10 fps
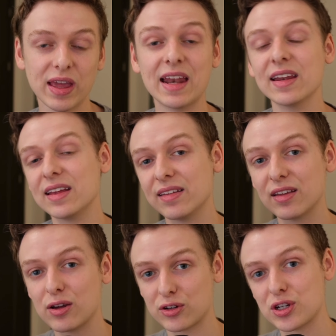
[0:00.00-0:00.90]
And it is
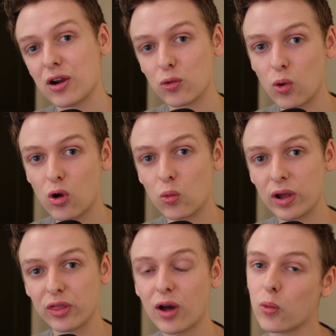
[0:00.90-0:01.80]
a shared wall
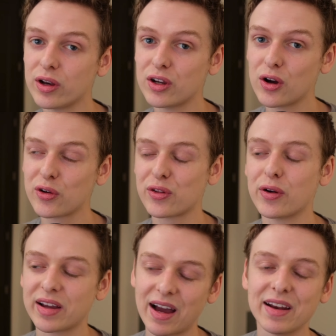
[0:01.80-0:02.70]
with a window, so it
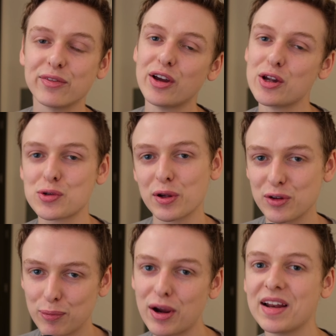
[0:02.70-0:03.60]
kind of tricks your
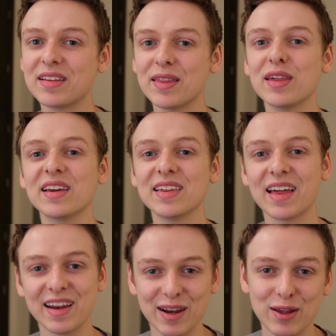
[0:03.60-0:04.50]
brain into thinking that
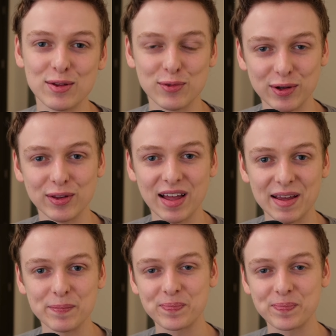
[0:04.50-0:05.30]
it is real light.